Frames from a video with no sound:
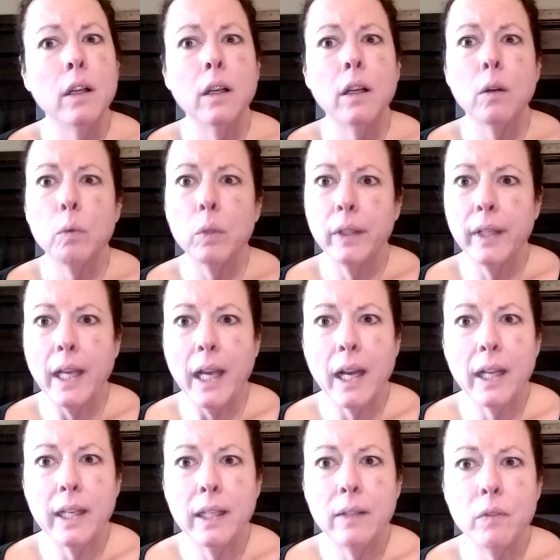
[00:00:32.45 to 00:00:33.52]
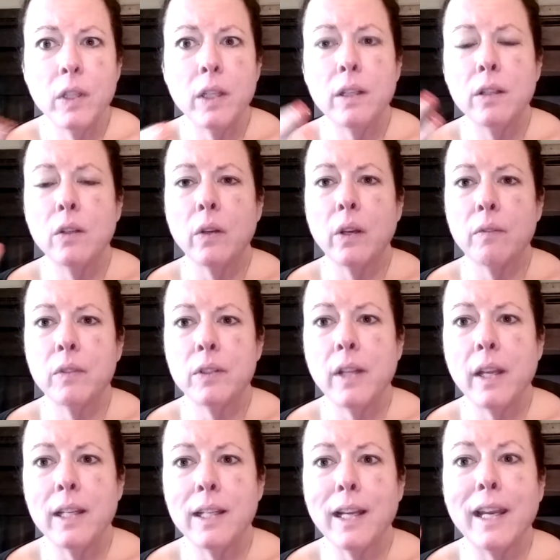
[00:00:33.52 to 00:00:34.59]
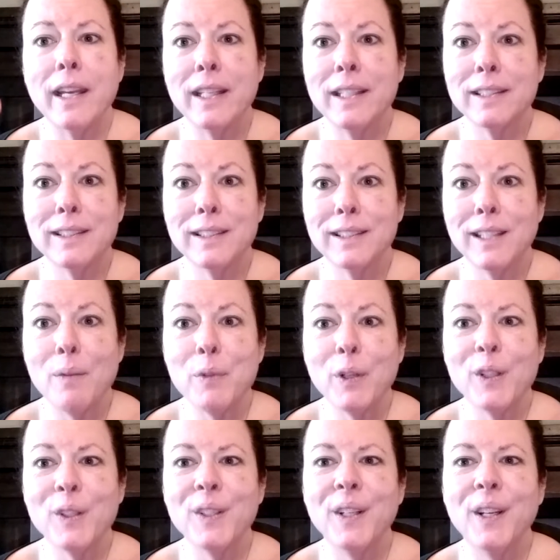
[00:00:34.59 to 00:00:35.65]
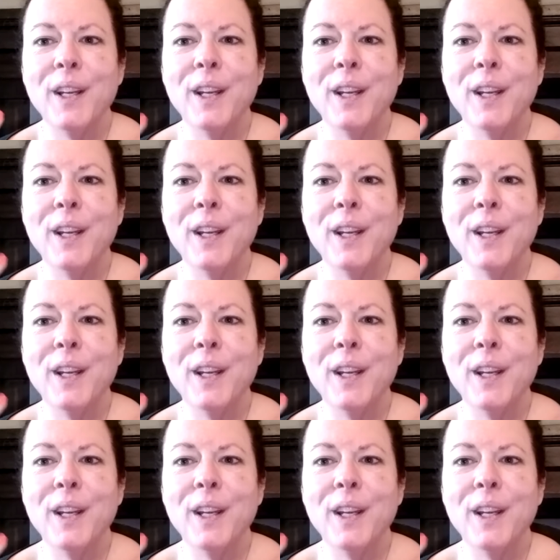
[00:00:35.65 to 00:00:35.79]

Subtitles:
really hot evening, you have a date night, it's summer,